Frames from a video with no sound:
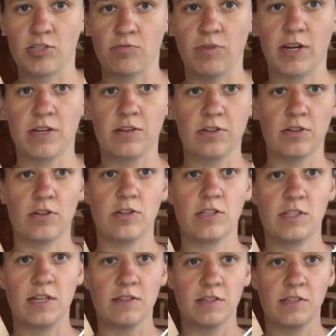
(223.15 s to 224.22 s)
regular
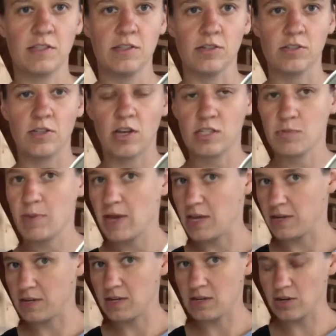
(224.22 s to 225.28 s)
stainless steel saucepan
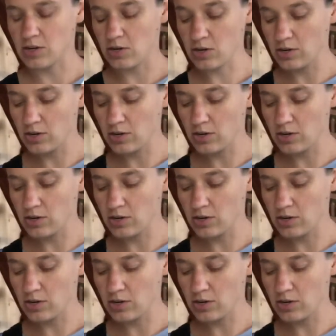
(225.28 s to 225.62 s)
here.